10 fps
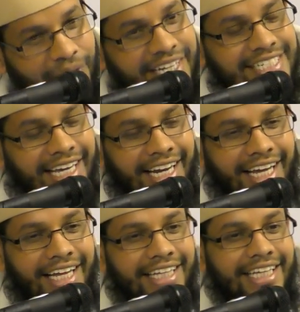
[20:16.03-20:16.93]
go and tell
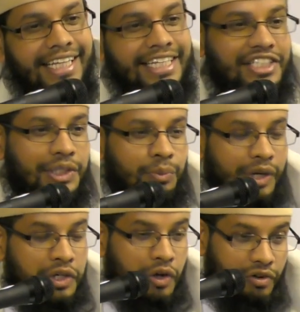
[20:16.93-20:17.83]
her that she will
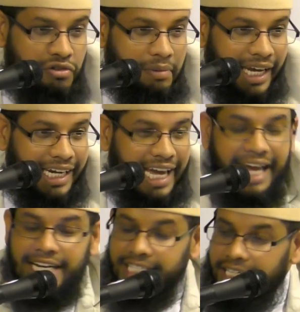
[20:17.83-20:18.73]
not remain
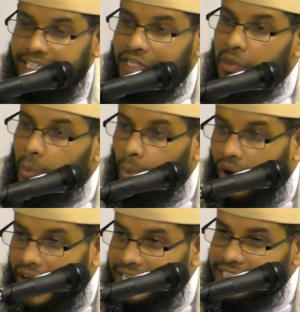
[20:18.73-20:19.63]
elderly
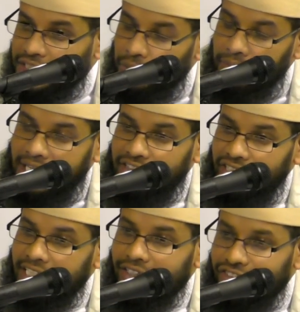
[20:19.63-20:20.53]
while she will be
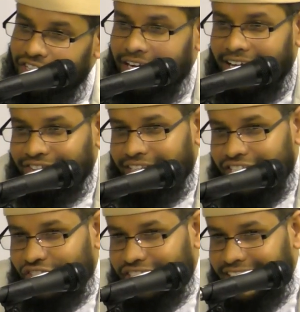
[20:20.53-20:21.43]
entering into Jannah. So
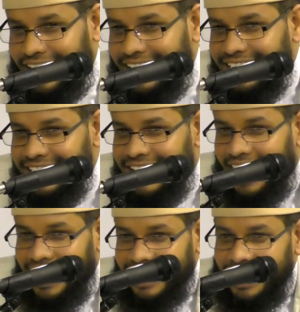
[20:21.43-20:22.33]
that's just a
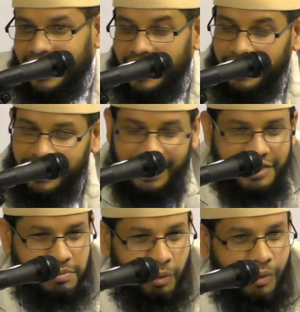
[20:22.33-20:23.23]

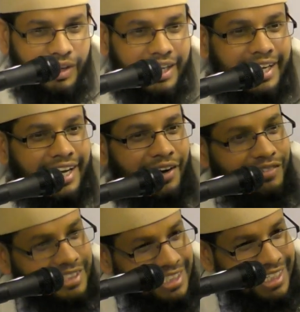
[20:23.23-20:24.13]
small
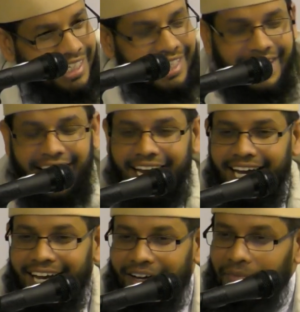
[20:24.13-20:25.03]

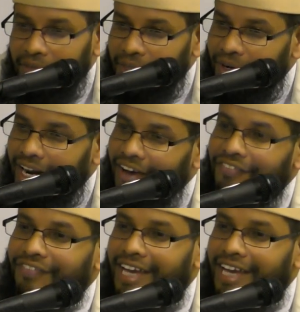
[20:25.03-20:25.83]
laugh